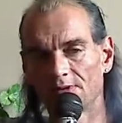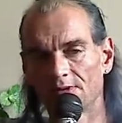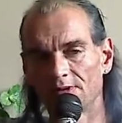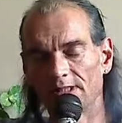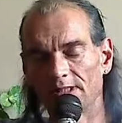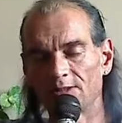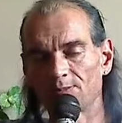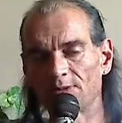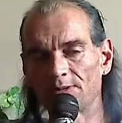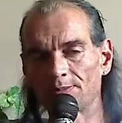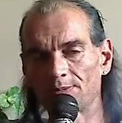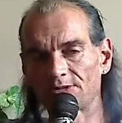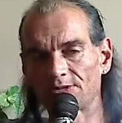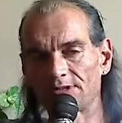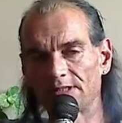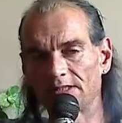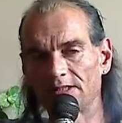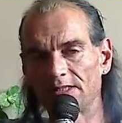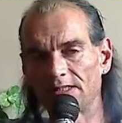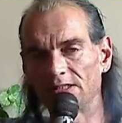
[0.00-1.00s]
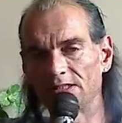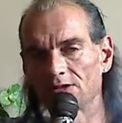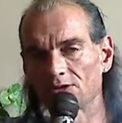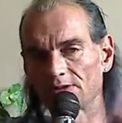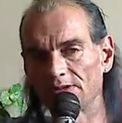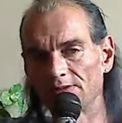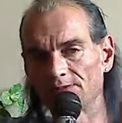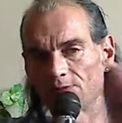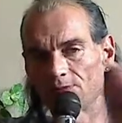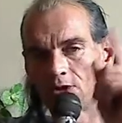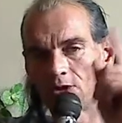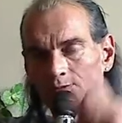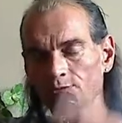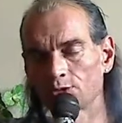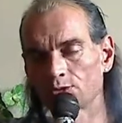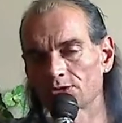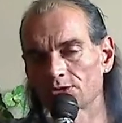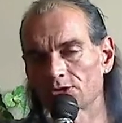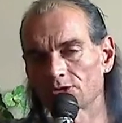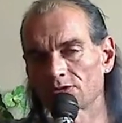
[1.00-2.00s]
A lot of people say they either
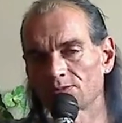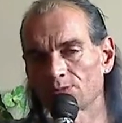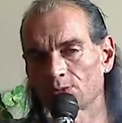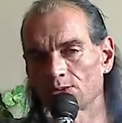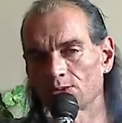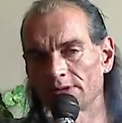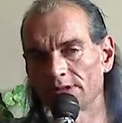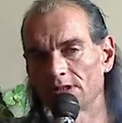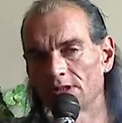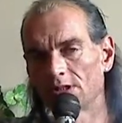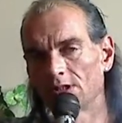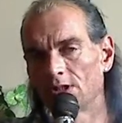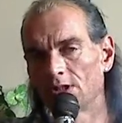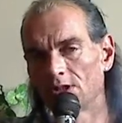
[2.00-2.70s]
evolved to a certain point